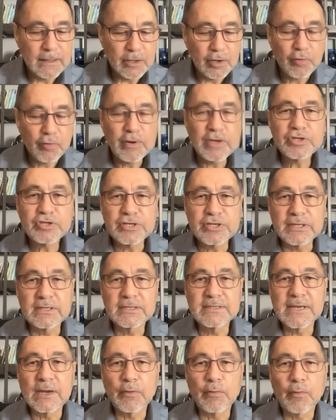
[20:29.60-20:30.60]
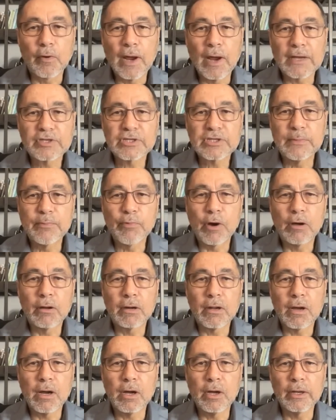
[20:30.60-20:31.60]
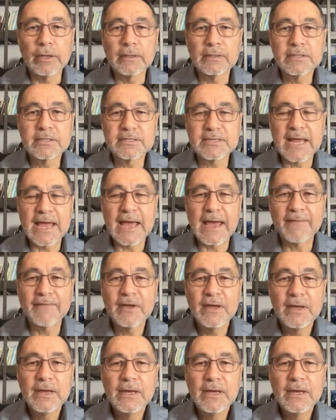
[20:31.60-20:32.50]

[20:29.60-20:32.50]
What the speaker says: Christians that were actually brought on staff